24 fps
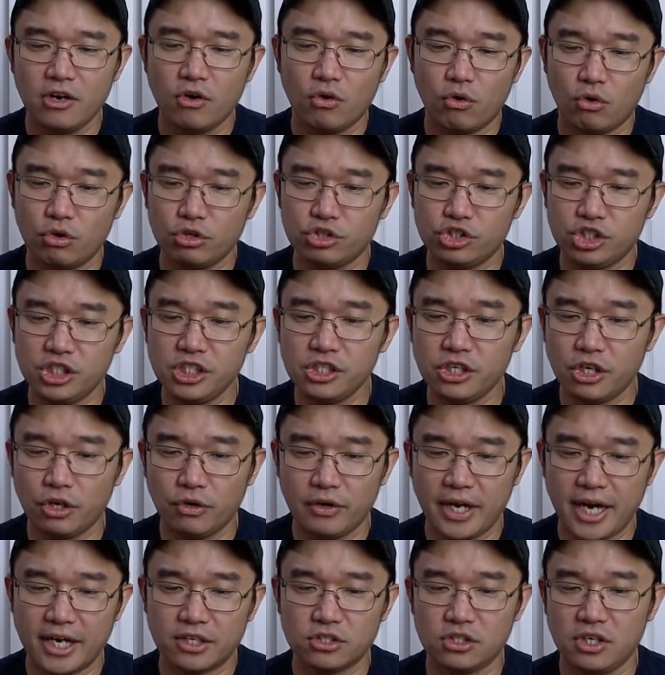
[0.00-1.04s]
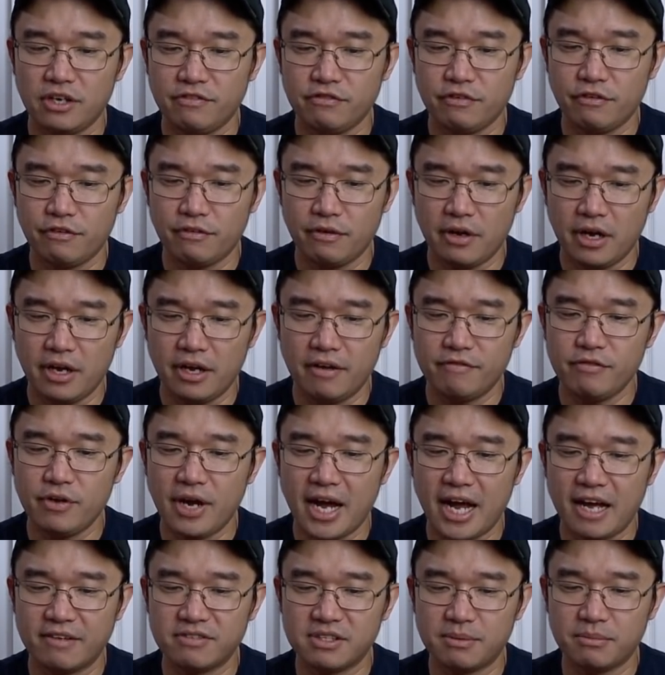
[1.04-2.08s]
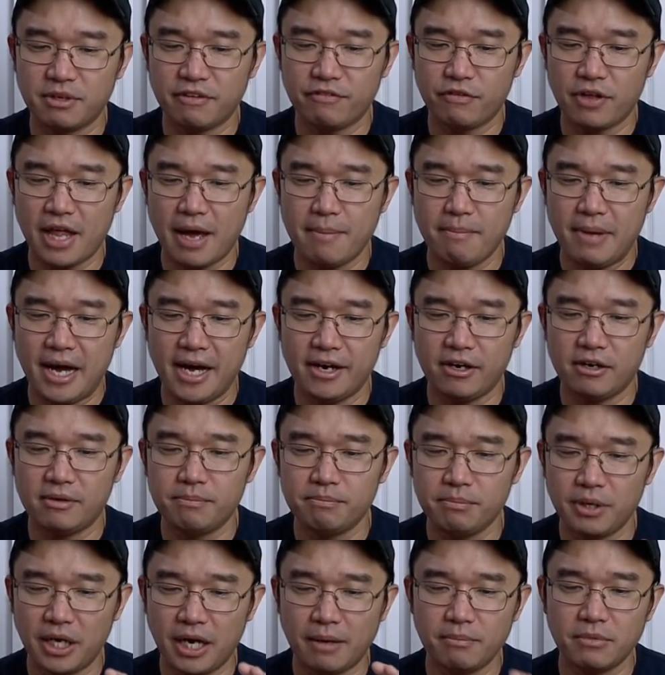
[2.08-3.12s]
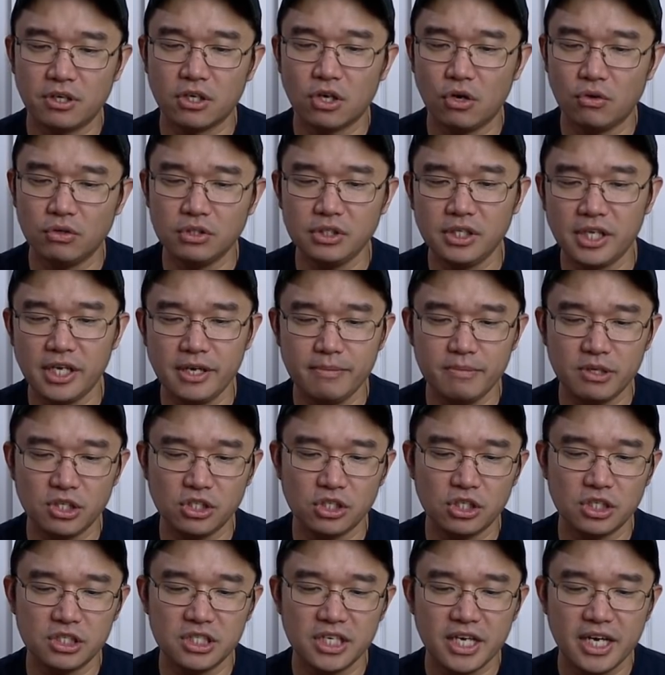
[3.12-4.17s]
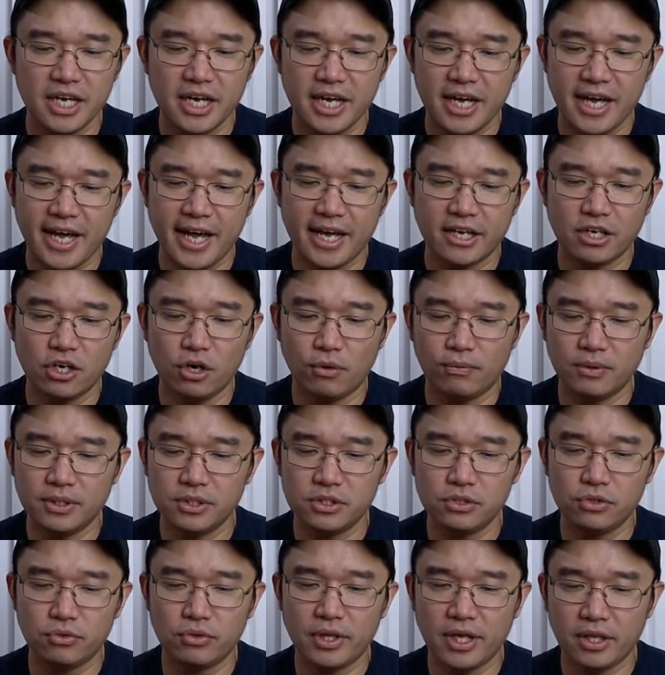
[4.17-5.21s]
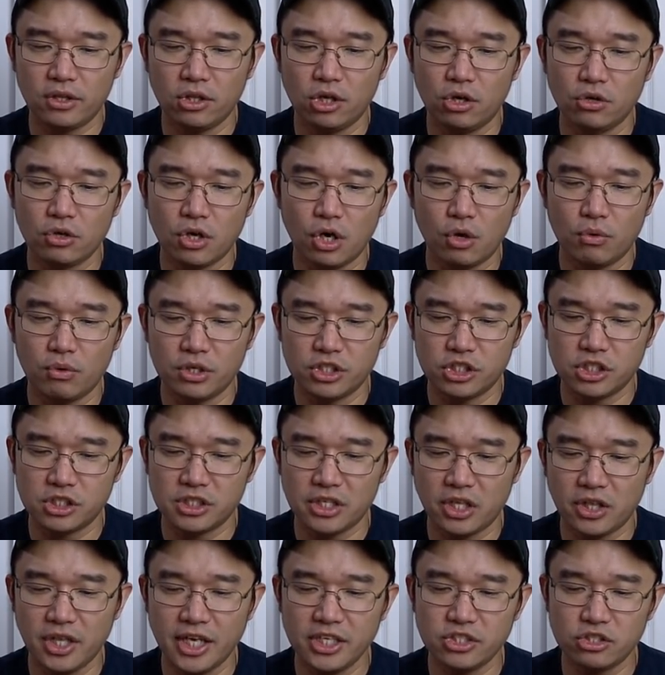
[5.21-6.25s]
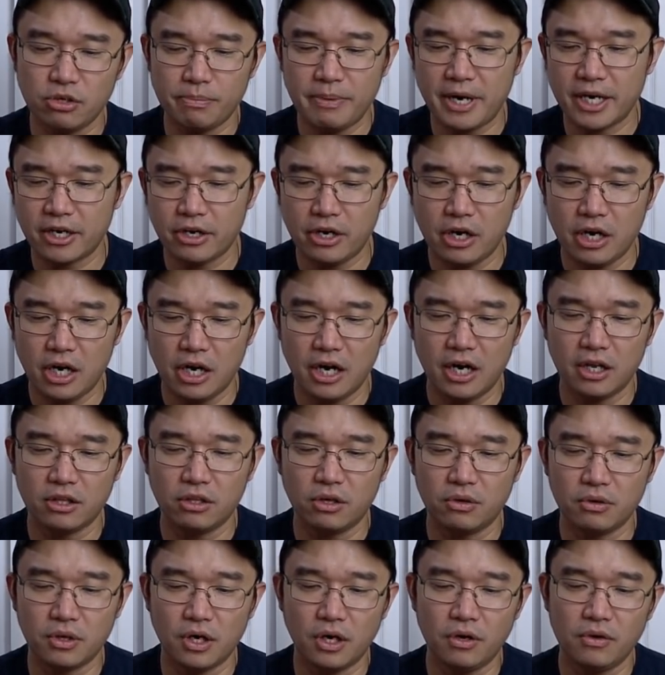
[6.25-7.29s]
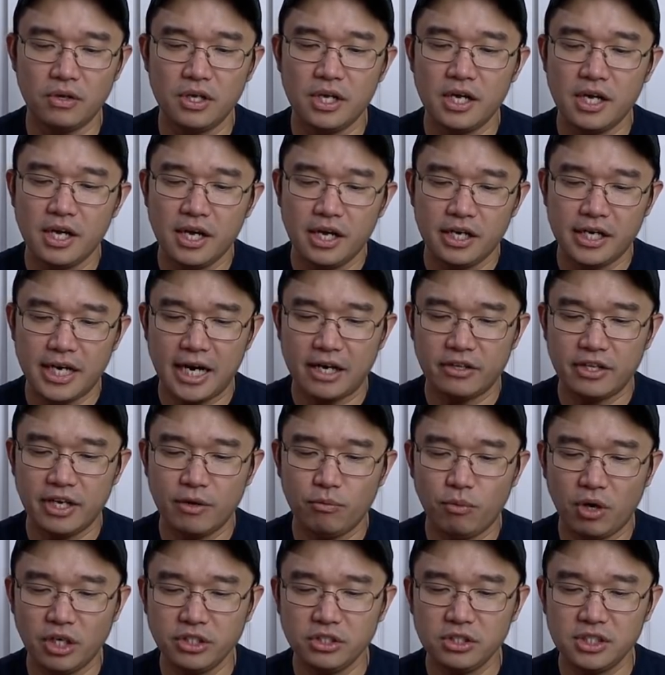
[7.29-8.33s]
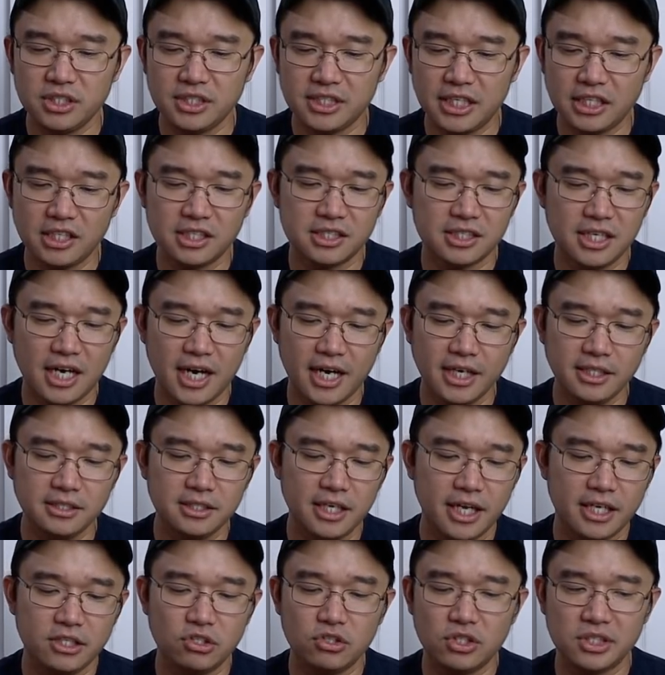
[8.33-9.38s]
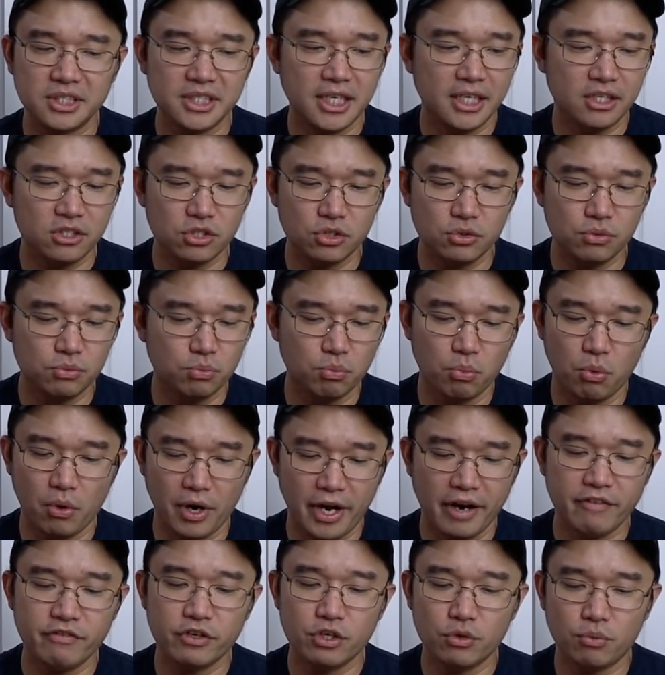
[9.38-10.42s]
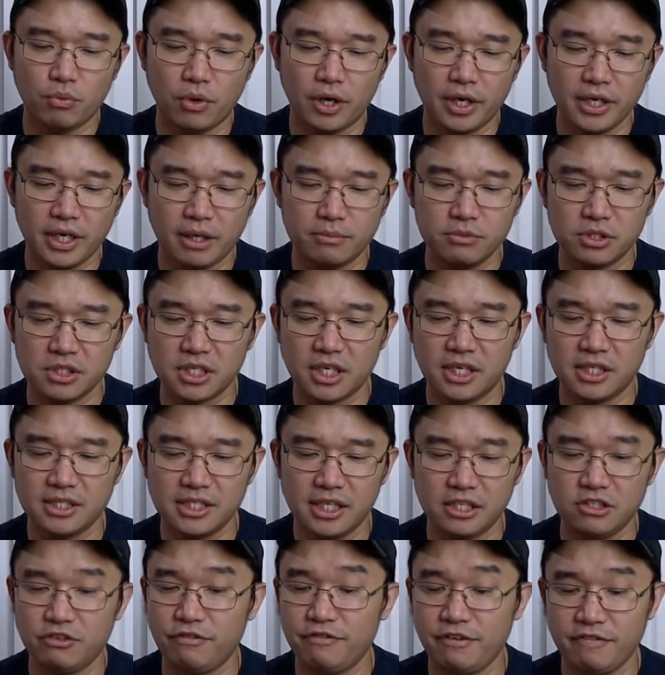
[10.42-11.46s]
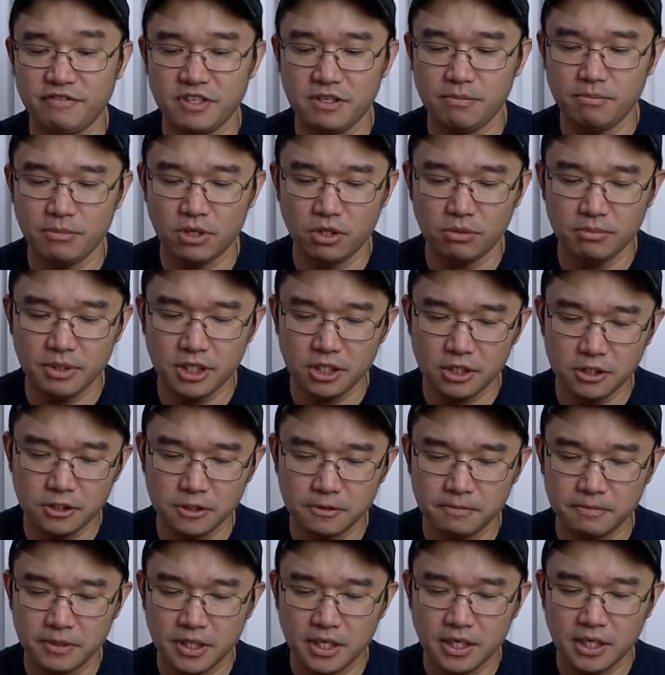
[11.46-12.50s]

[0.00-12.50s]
Or G-code actually, if you, if you have something for that matter. But I'm gonna go into images and go into their logo, which is the LaserPecker uh, logo. Now they want you to set the size and you can set it to whatever you want. I'm just gonna set it to 15 millimeters.